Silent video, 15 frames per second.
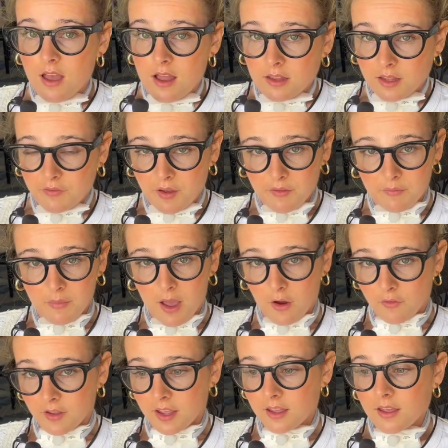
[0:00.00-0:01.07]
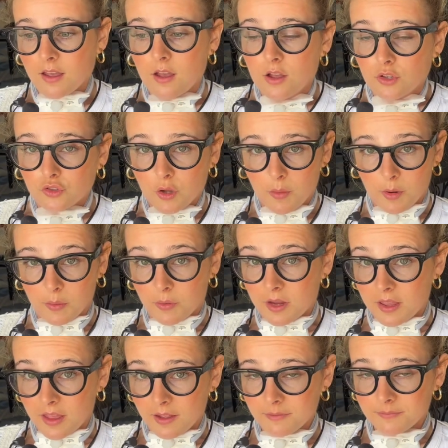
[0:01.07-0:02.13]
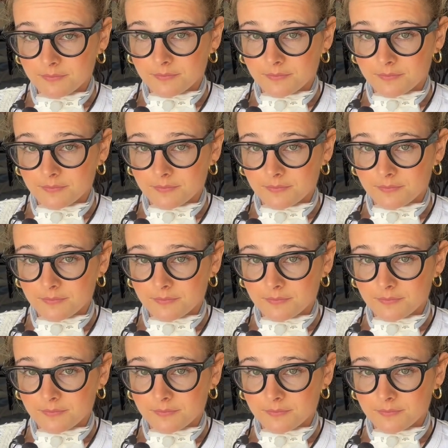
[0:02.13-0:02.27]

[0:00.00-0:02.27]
if I'm having trouble breathing.